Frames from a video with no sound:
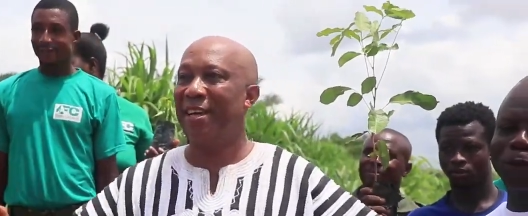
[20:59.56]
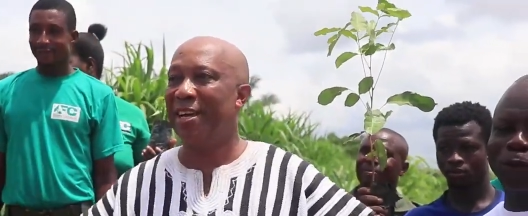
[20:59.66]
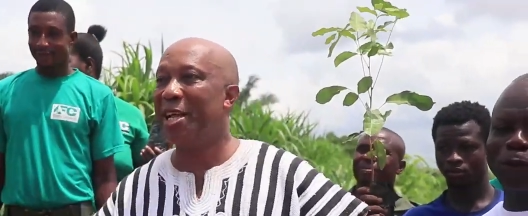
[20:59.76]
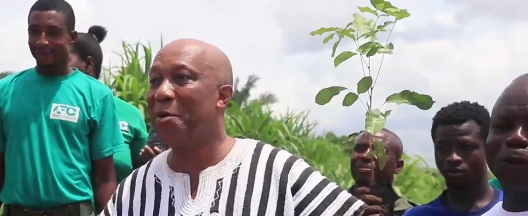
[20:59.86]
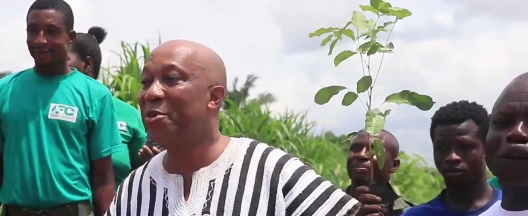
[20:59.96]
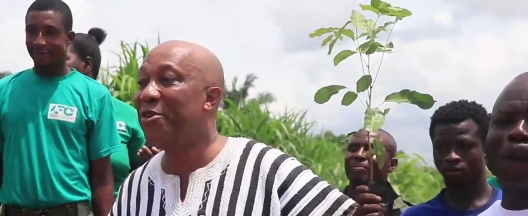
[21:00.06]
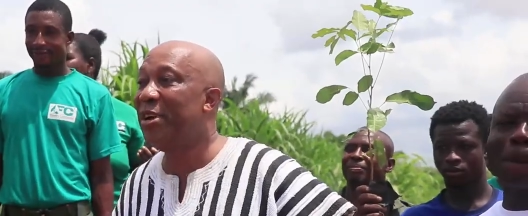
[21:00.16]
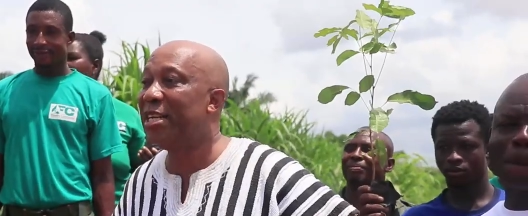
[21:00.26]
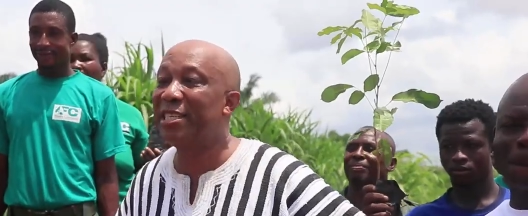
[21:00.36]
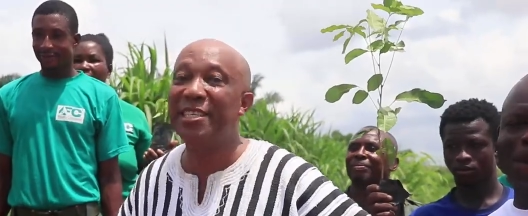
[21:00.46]
Speaker 1: and nam
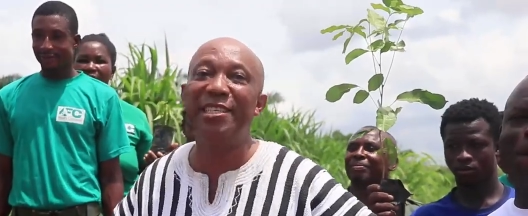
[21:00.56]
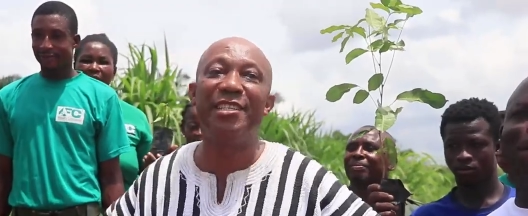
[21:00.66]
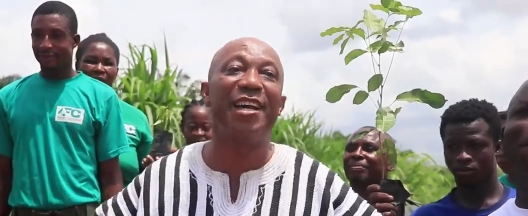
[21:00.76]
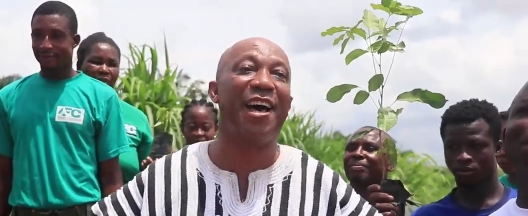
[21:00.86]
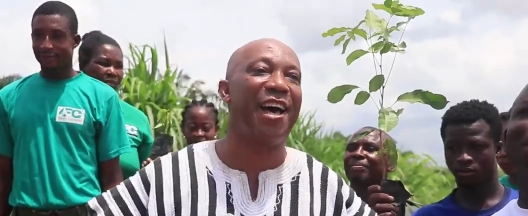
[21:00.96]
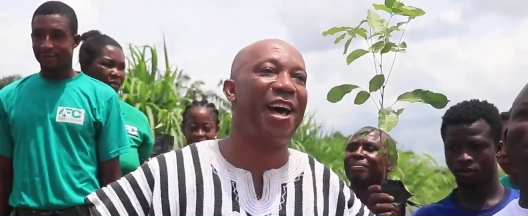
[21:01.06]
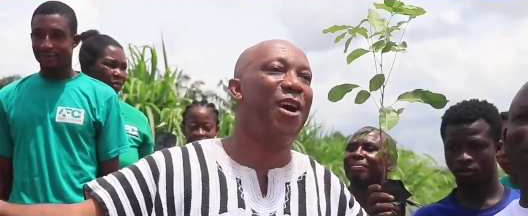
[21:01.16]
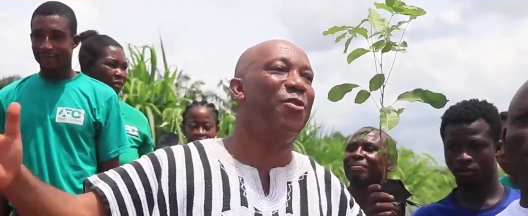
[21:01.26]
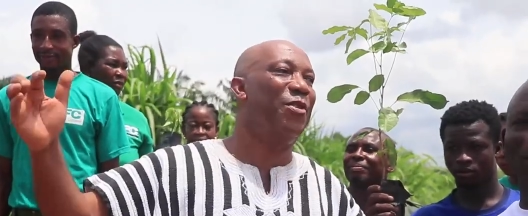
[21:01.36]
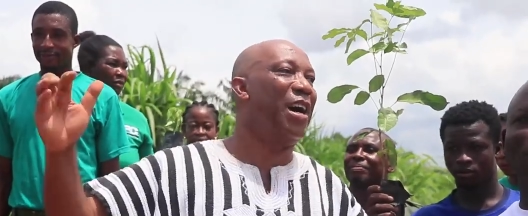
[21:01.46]
rivers ni nyina
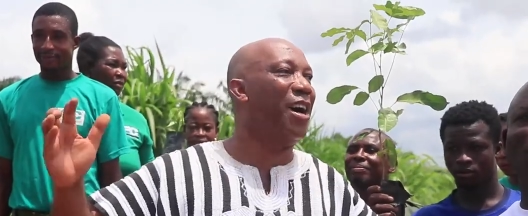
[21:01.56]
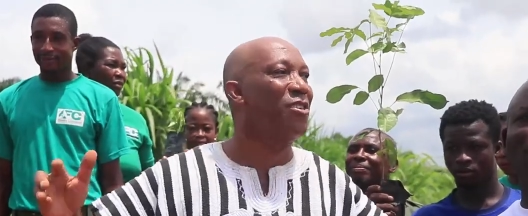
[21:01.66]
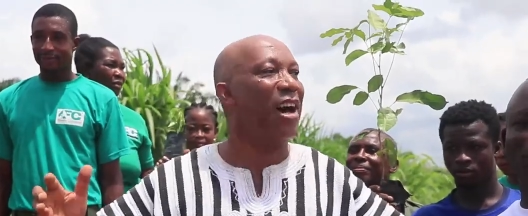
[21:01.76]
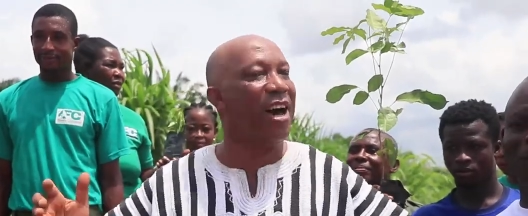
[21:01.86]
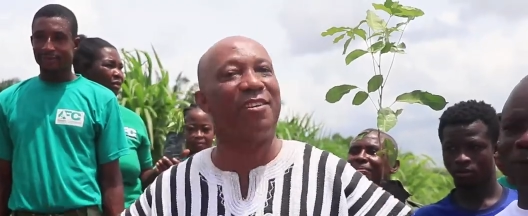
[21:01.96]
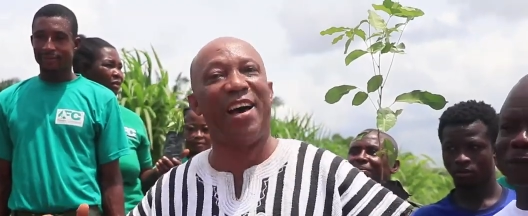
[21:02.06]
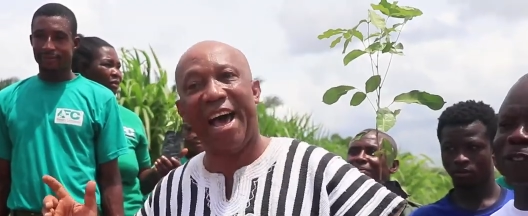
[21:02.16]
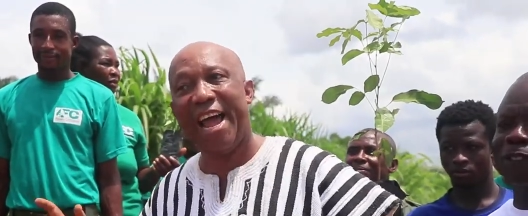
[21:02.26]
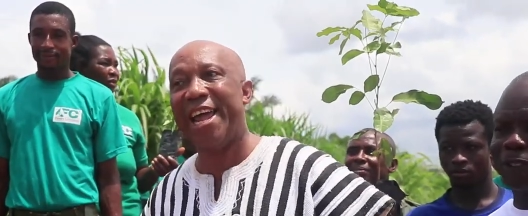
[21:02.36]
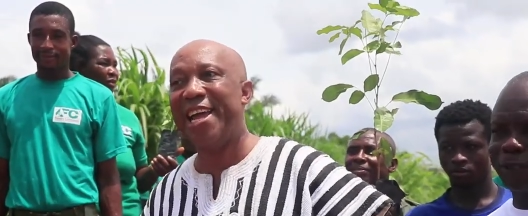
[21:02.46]
R R
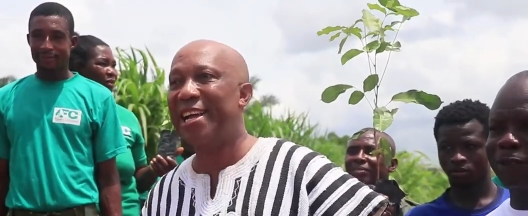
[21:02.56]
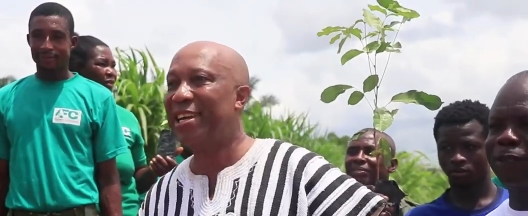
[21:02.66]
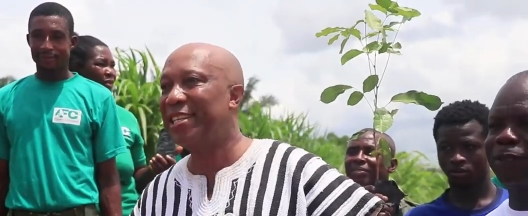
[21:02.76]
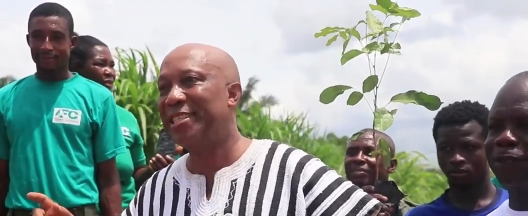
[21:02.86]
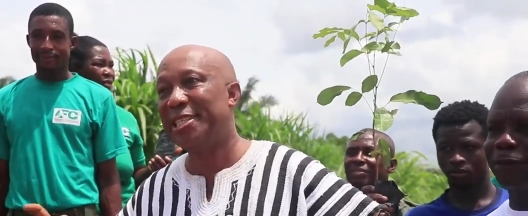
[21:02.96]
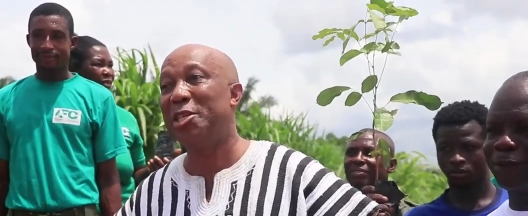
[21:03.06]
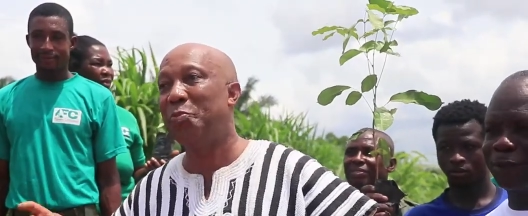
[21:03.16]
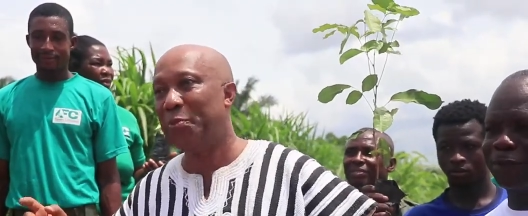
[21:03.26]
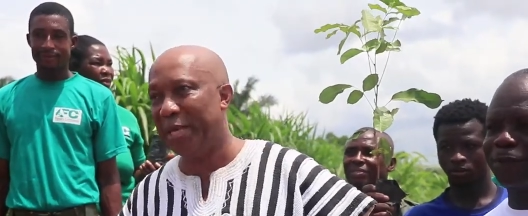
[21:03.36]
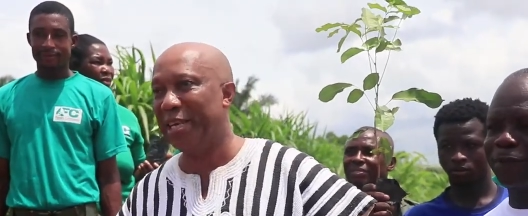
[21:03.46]
I T
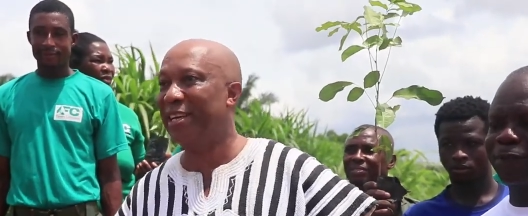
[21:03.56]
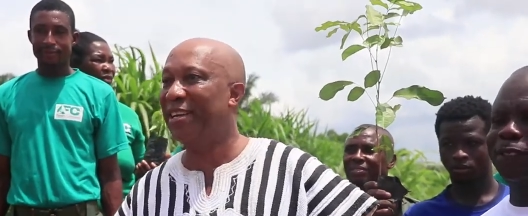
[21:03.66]
P